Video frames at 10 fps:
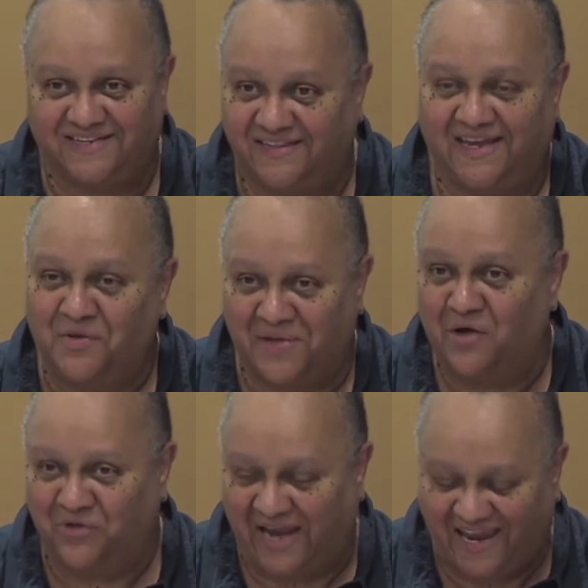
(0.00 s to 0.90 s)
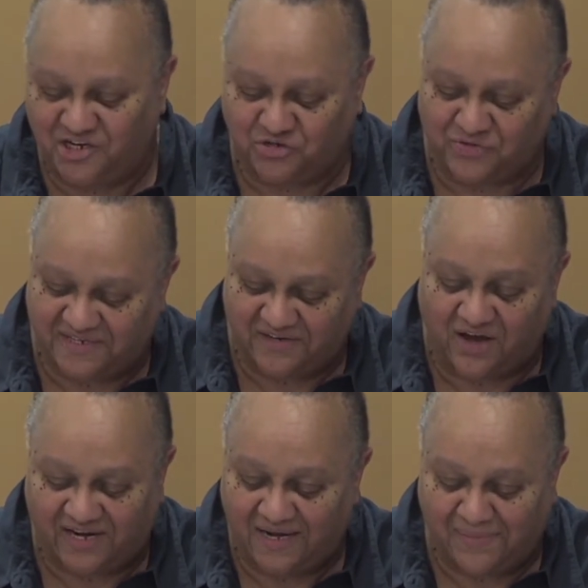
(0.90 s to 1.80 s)
to think about what Angel was
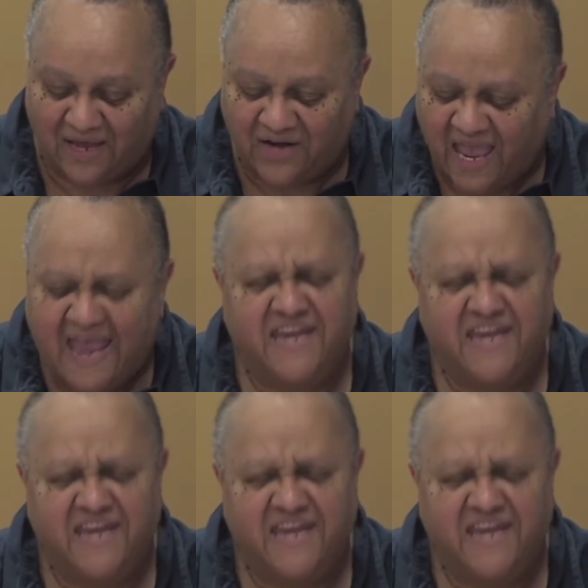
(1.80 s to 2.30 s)
talking about.